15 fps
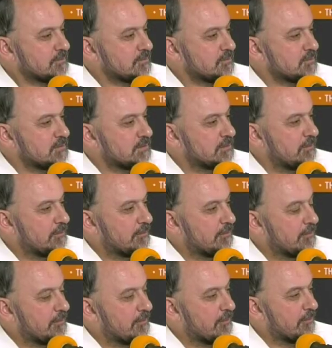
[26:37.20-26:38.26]

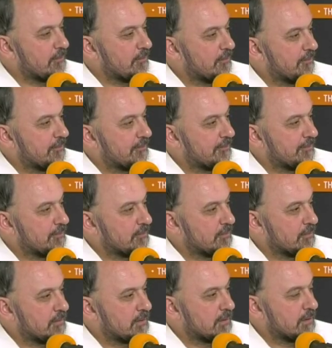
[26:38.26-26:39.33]

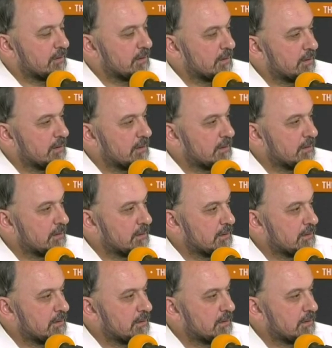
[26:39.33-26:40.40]

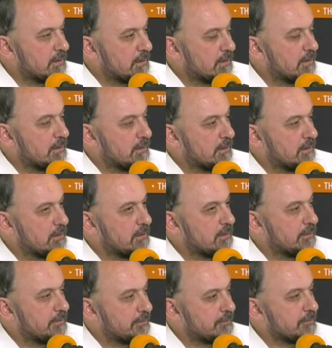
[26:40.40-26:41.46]

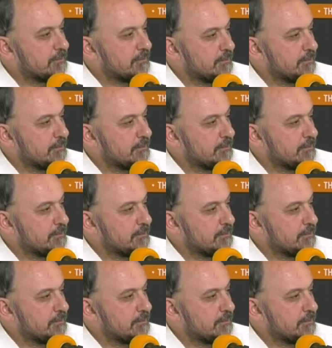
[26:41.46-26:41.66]
No words are spoken by the person on screen.